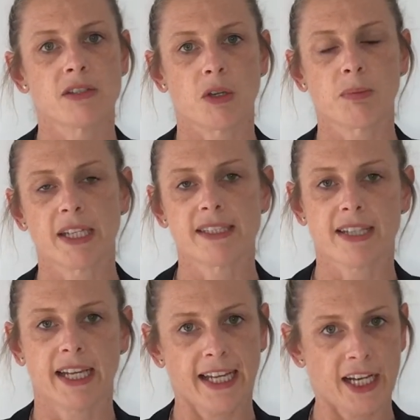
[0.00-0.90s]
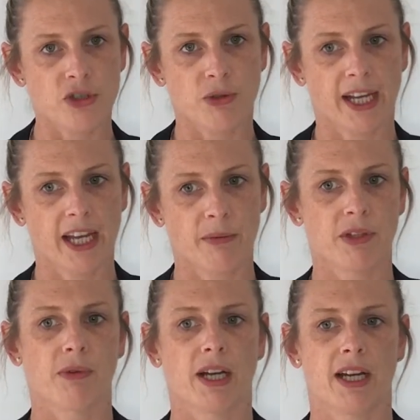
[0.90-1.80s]
So please take extra care
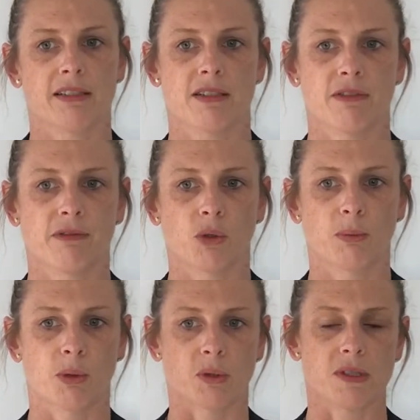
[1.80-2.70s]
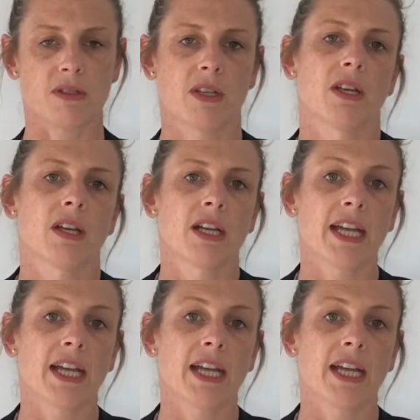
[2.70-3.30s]
with regards to floorboards.